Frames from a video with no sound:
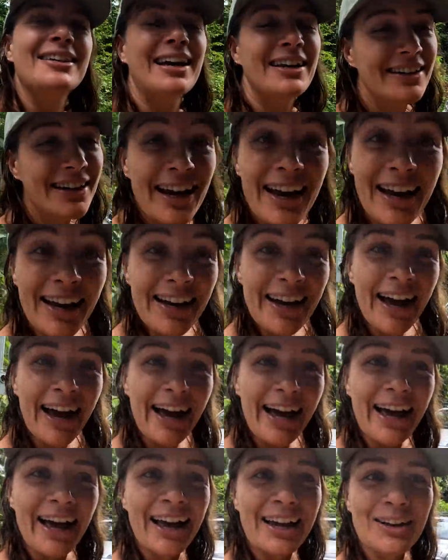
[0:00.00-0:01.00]
Sunday
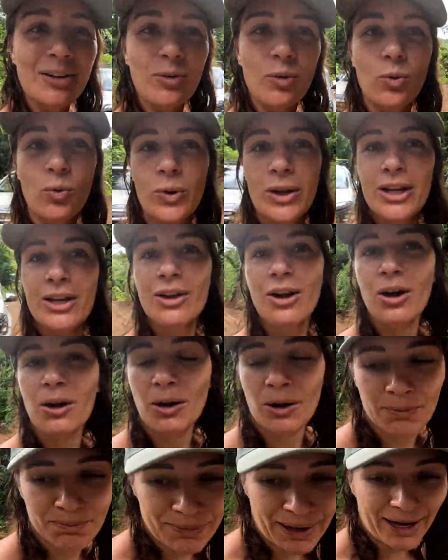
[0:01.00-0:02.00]
and we
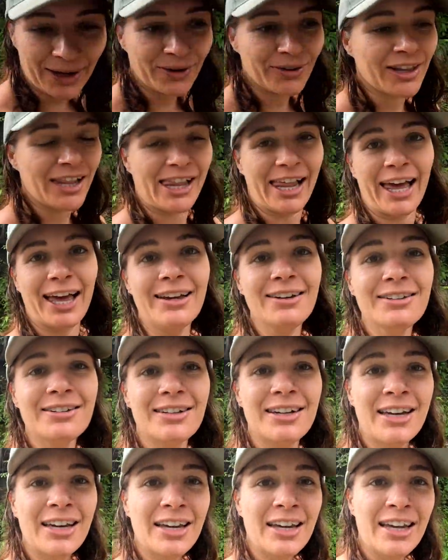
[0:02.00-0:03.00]
are back on the land.
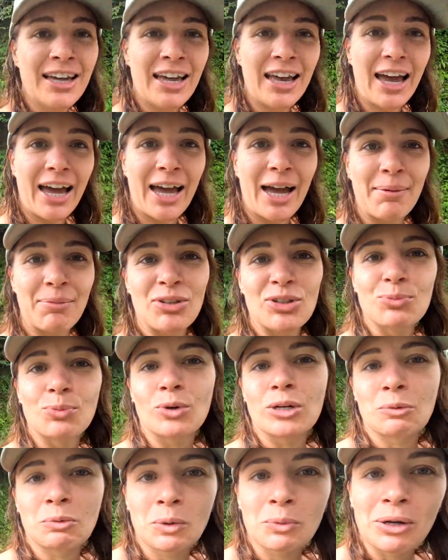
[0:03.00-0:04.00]
Um, this
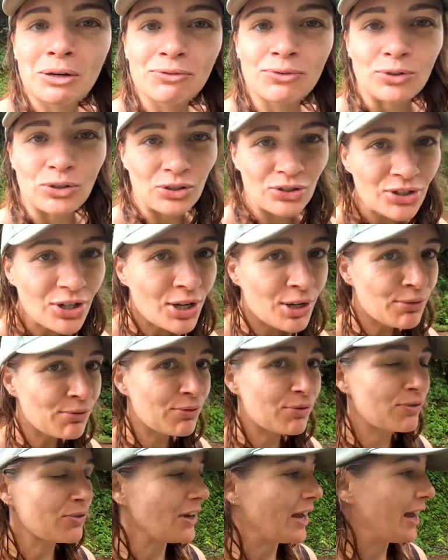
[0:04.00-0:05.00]
morning we went for a
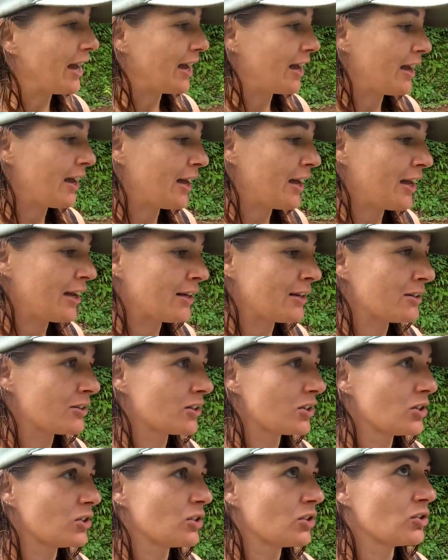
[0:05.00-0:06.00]
surf, and
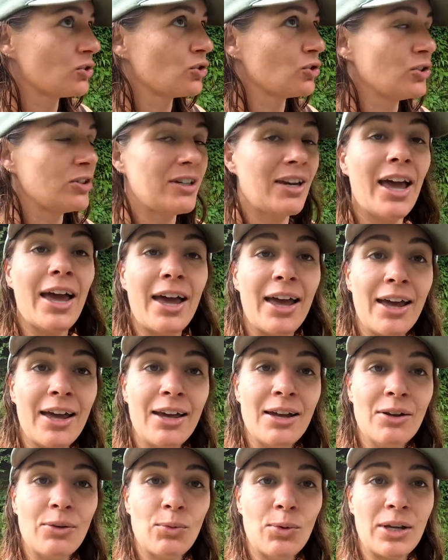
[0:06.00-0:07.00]

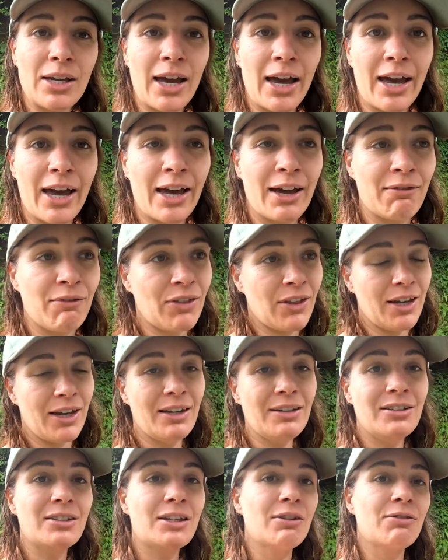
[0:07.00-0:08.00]
today we have the
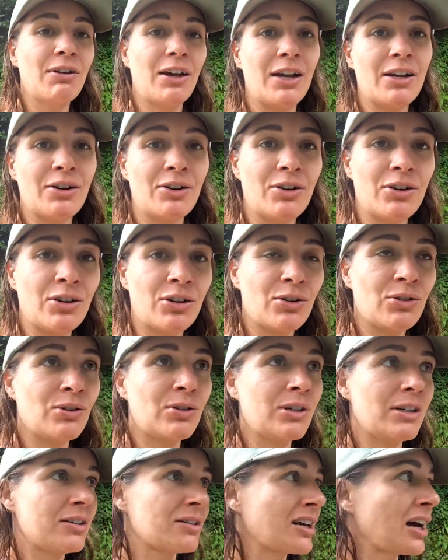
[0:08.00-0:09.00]
excavator who
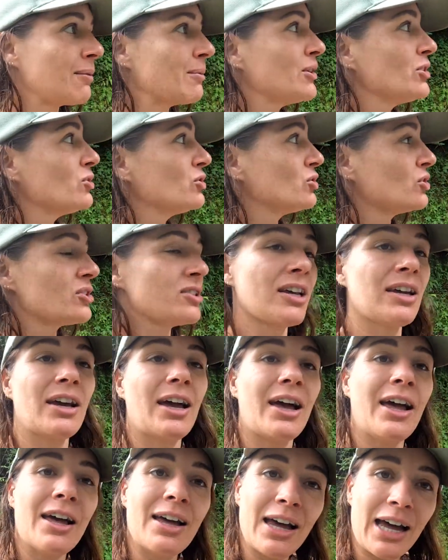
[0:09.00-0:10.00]
is coming to just
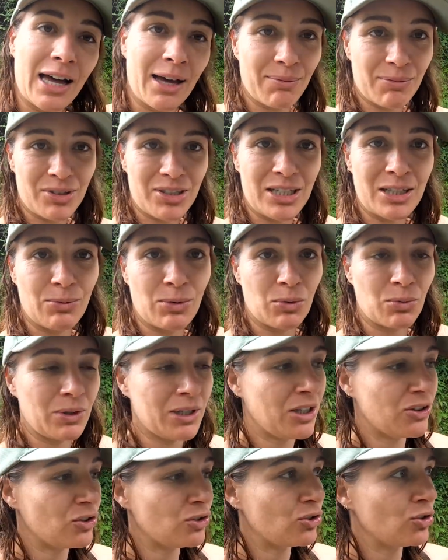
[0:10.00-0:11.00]
um, see what we
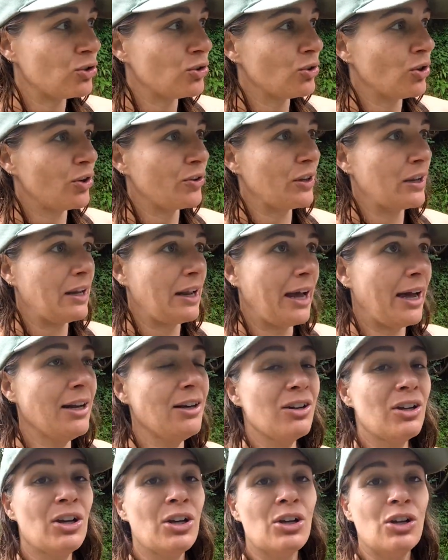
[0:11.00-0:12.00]
need to do on the
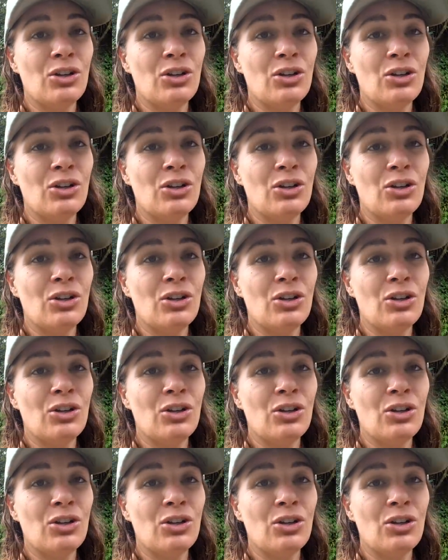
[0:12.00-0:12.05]
land.